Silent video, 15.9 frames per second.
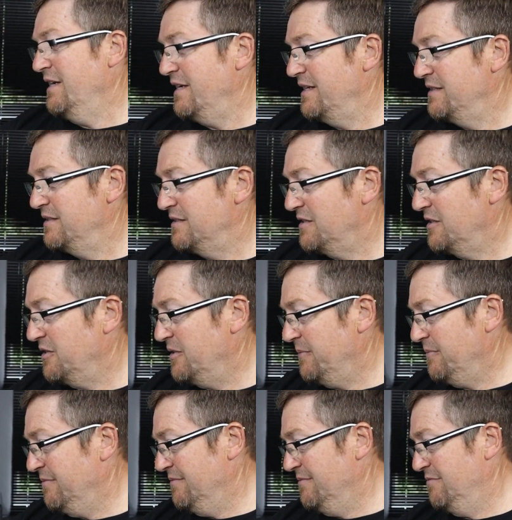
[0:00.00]
And
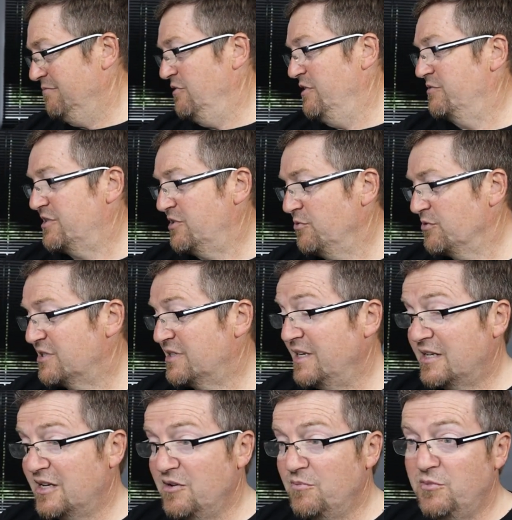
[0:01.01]
we are still
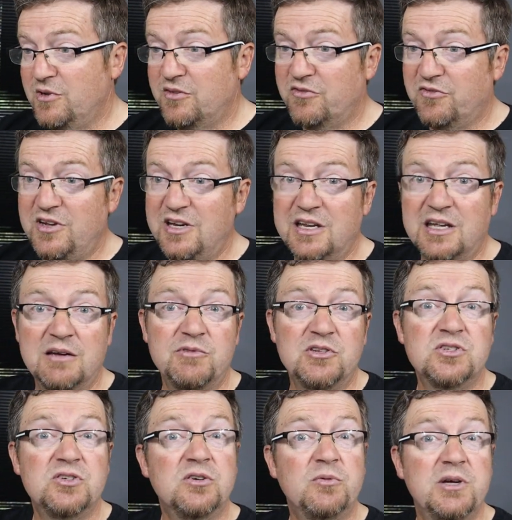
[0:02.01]
sticking with feeding
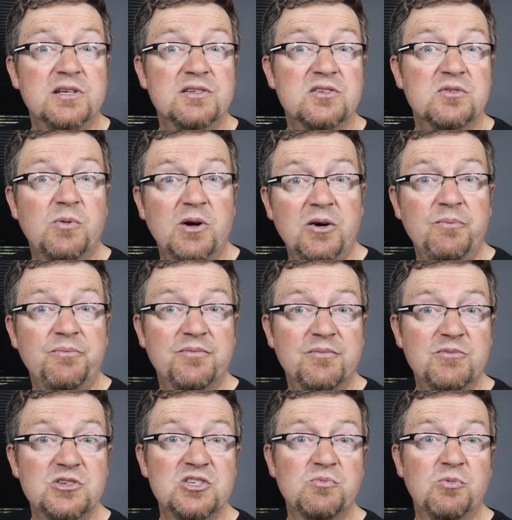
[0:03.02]
every 2 weeks as well,
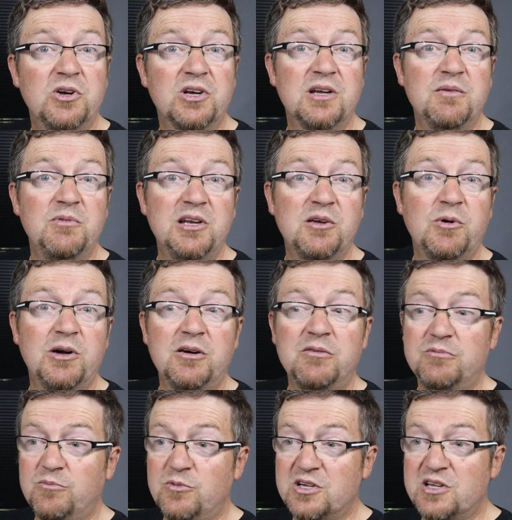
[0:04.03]
which is working really
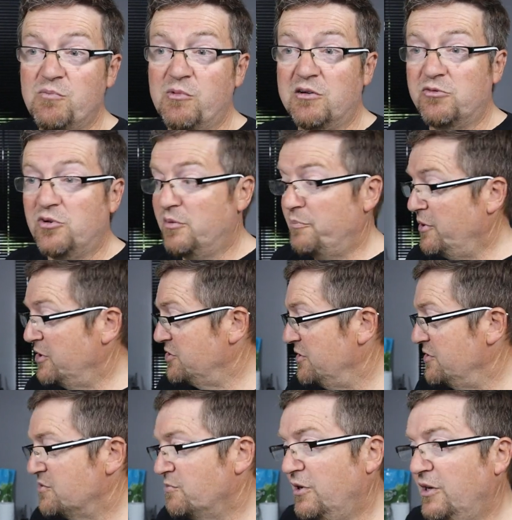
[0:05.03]
well, working well for our
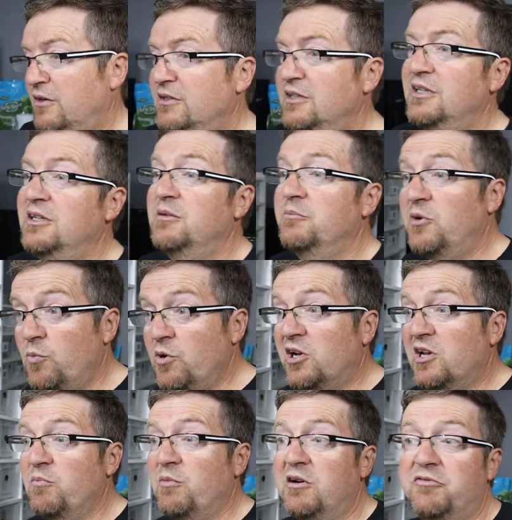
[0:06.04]
budget as well, but
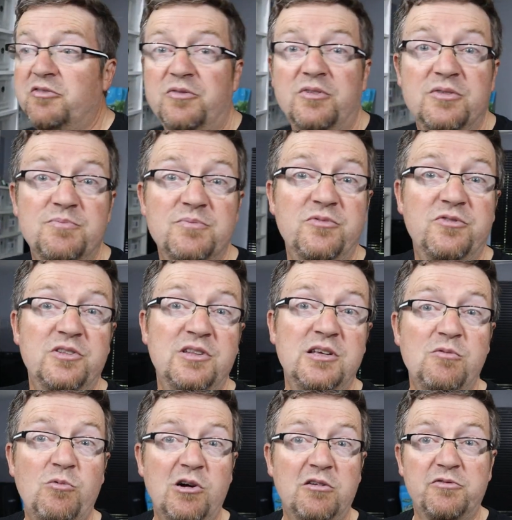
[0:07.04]
working well for
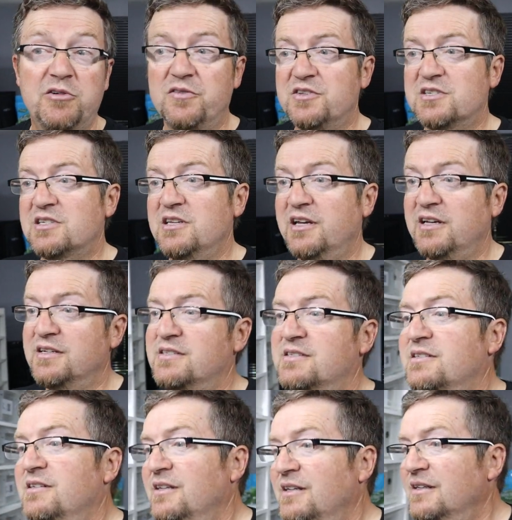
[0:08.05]
the welfare of the
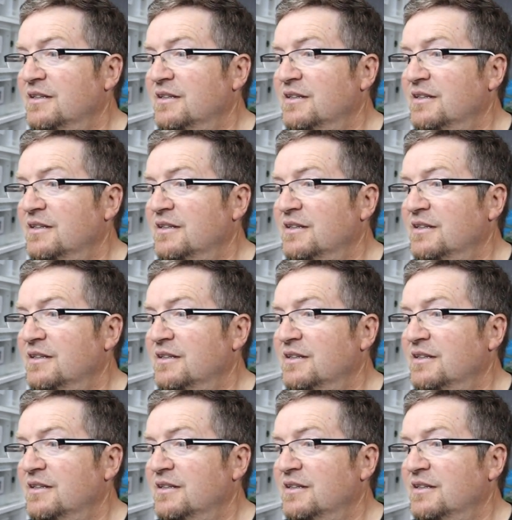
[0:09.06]
snakes.